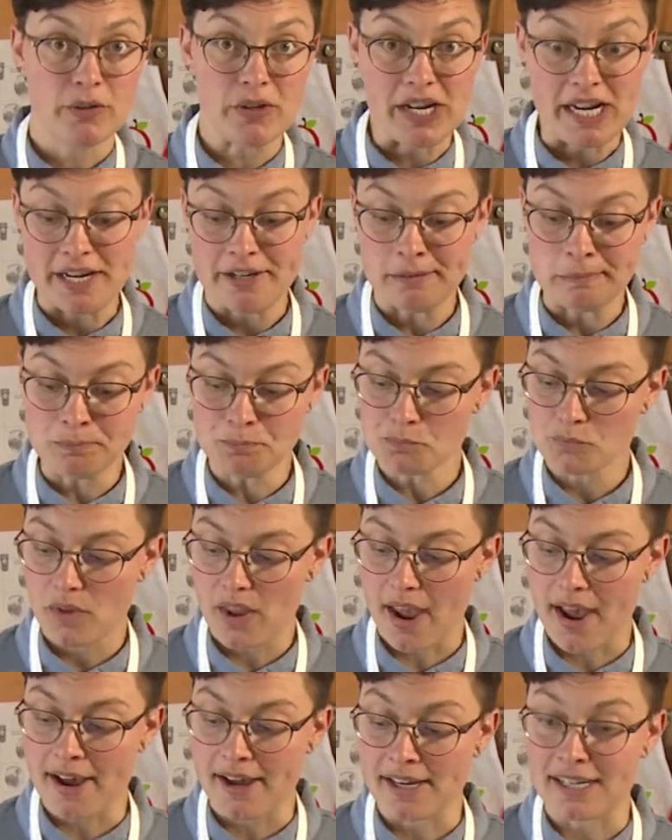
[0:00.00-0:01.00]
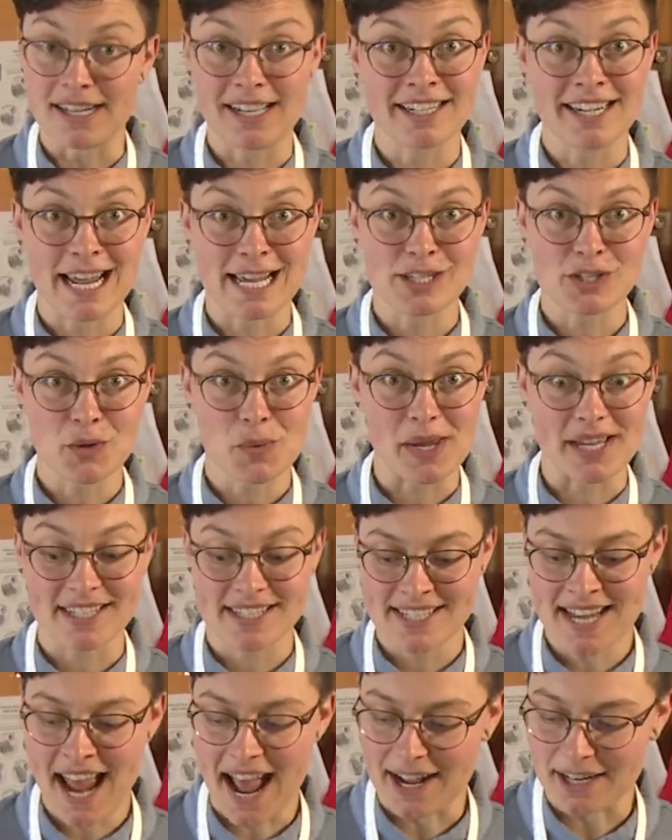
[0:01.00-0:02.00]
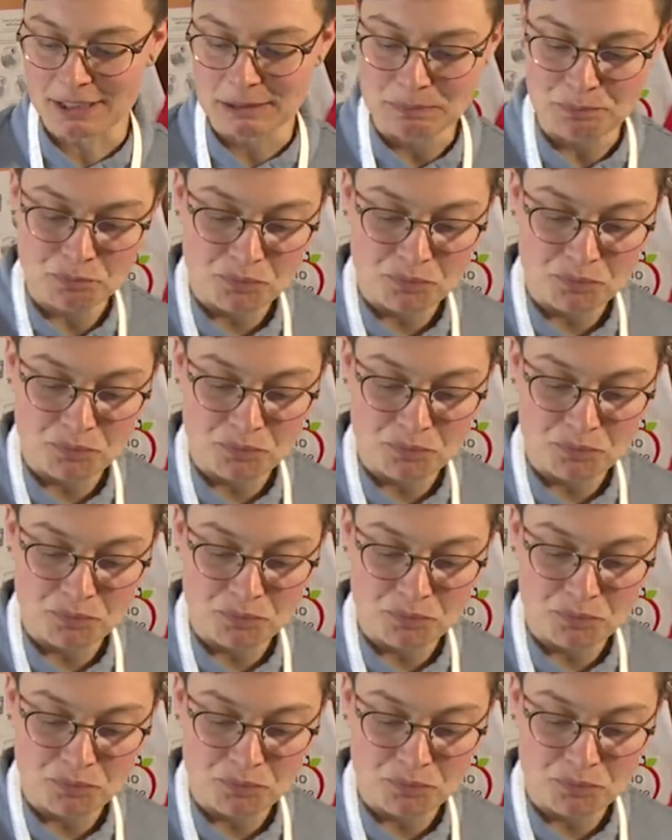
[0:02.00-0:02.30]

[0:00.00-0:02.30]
need a nice quick snack.